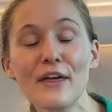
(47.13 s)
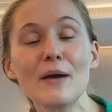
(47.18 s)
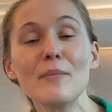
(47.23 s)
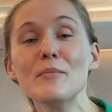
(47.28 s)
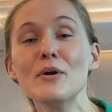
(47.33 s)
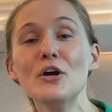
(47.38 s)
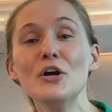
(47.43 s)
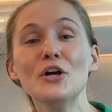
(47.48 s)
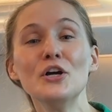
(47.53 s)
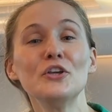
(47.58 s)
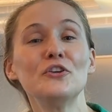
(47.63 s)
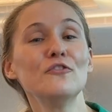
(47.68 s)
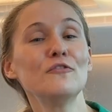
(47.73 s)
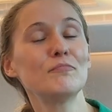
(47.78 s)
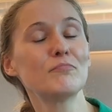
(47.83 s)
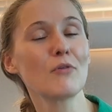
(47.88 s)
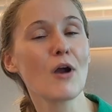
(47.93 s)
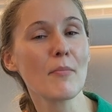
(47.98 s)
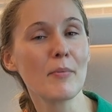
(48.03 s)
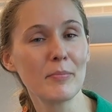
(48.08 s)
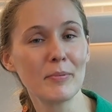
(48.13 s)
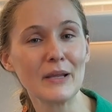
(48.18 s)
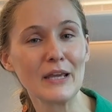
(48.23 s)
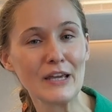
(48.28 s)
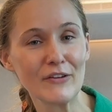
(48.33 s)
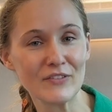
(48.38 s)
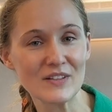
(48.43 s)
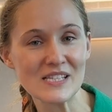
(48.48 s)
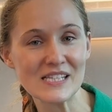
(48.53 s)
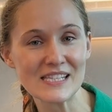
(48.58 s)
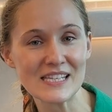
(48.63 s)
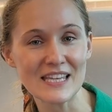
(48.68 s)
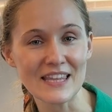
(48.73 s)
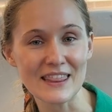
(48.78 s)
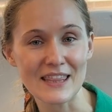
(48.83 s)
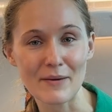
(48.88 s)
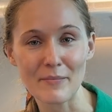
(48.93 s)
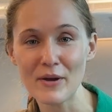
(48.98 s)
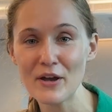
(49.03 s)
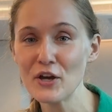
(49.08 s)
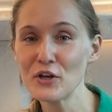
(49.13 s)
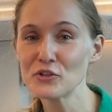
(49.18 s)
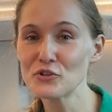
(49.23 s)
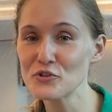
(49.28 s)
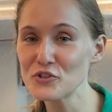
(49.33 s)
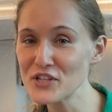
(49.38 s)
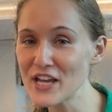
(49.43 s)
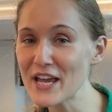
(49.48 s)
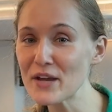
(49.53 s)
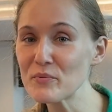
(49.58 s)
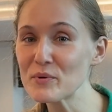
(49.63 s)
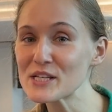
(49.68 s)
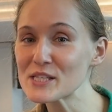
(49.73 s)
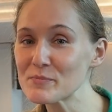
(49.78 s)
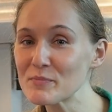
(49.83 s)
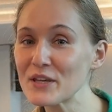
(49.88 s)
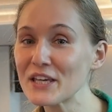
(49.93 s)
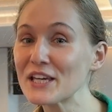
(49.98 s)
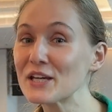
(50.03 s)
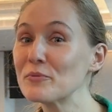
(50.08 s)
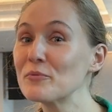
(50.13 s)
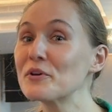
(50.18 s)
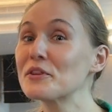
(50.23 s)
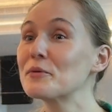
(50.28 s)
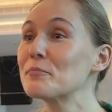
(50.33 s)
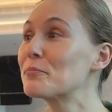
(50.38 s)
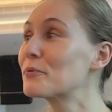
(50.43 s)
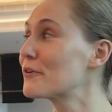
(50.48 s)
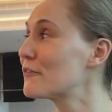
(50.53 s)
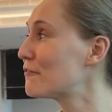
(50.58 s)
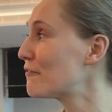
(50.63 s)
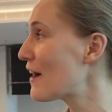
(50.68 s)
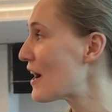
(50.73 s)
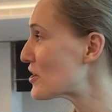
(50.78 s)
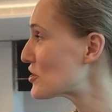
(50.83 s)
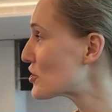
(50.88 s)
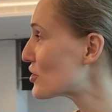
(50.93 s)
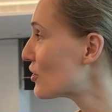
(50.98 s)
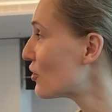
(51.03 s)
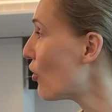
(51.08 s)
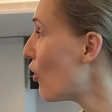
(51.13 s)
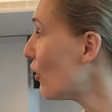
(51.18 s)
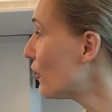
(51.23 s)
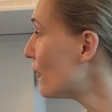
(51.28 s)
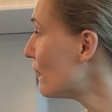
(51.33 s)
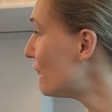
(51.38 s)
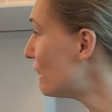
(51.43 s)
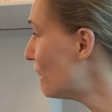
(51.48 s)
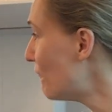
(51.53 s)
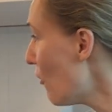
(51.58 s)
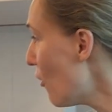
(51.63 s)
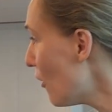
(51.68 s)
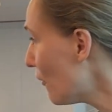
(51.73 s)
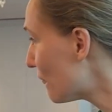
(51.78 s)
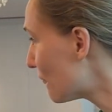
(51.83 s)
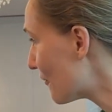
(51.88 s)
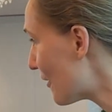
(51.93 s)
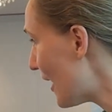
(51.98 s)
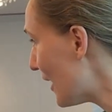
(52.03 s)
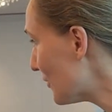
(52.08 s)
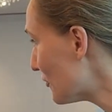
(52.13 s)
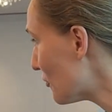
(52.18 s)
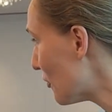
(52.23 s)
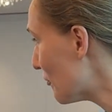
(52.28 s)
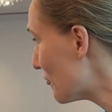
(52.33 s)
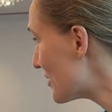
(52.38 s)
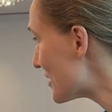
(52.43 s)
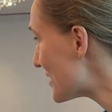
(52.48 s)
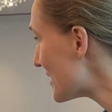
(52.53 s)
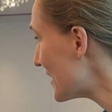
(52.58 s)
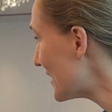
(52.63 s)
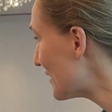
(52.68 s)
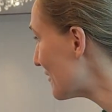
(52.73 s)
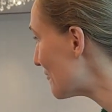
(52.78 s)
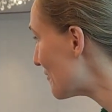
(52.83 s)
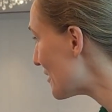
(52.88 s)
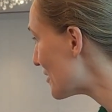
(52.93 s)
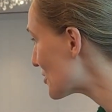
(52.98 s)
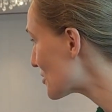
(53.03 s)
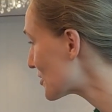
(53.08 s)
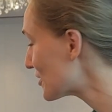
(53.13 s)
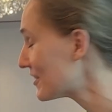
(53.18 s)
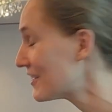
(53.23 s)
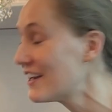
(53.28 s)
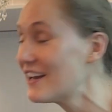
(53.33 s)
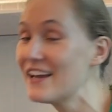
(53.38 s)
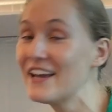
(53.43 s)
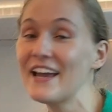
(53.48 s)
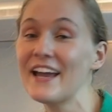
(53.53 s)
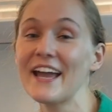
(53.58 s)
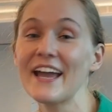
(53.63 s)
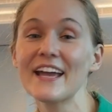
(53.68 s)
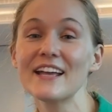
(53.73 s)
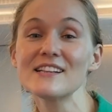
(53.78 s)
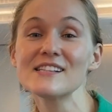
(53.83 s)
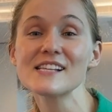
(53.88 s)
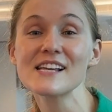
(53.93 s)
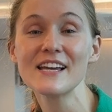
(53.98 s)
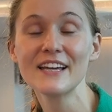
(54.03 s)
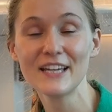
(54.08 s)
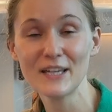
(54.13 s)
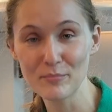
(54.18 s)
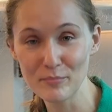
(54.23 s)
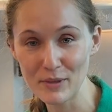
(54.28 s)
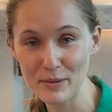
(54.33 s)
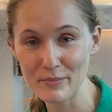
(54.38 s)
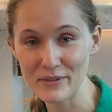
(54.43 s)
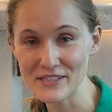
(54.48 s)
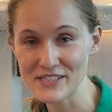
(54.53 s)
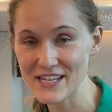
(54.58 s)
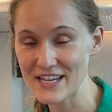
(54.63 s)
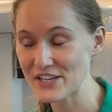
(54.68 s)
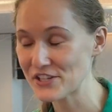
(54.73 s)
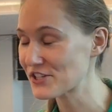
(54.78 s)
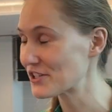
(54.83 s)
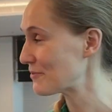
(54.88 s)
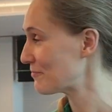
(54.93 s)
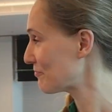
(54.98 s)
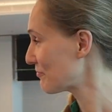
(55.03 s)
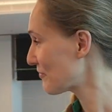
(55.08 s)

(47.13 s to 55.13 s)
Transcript: them. You've probably even seen them. Today we're speaking with a professional on the forefront of this innovation and implementation.